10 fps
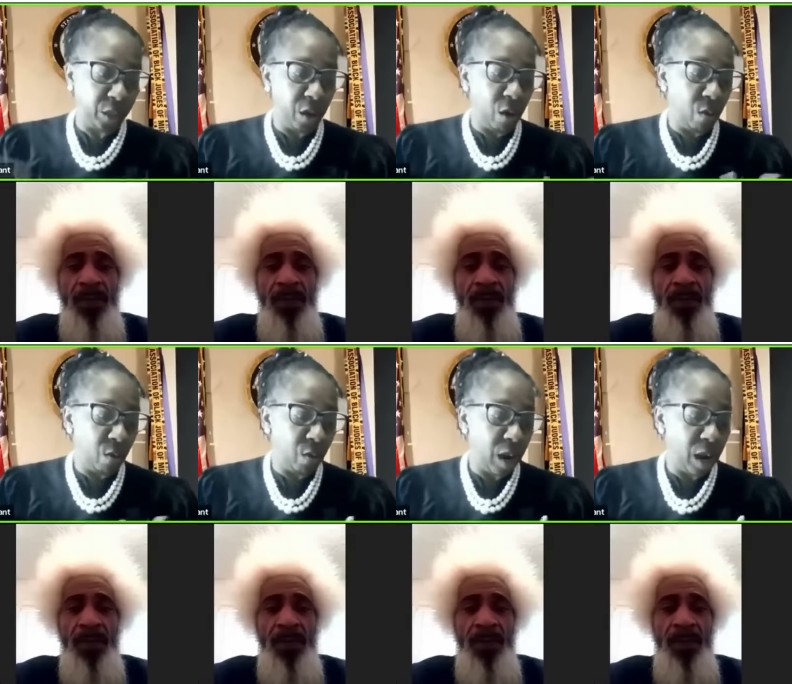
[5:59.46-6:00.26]
Speaker 1: to know
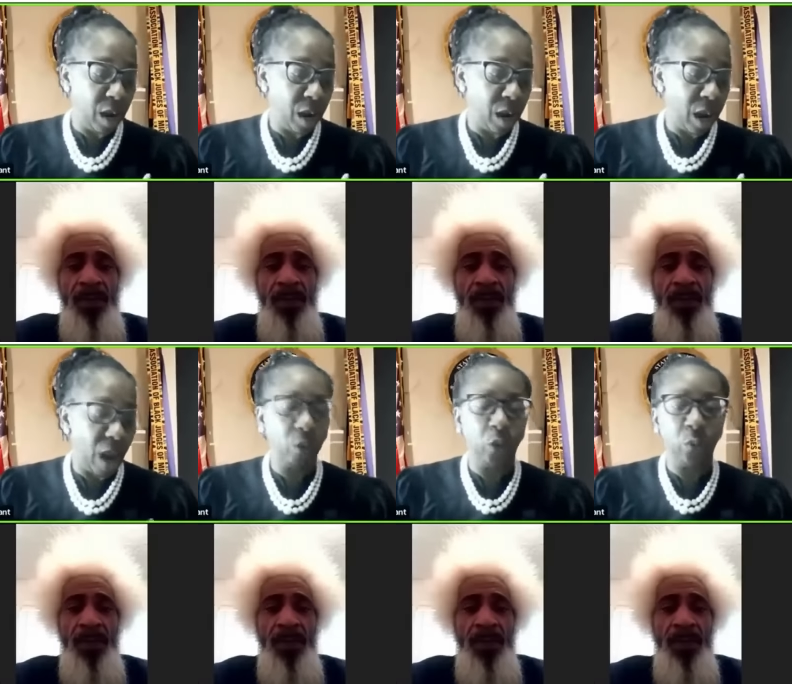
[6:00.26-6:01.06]

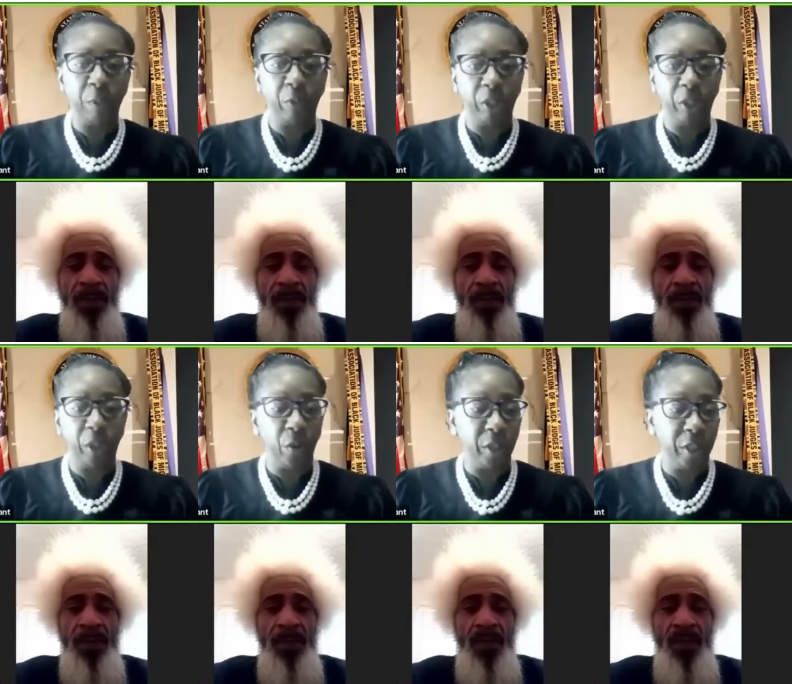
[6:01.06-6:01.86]
how to represent
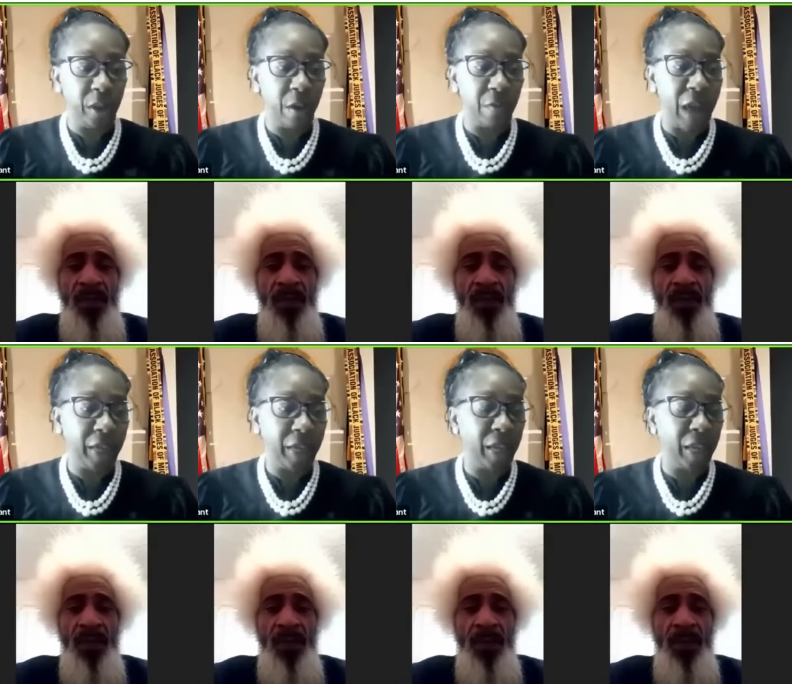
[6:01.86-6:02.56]
yourself. I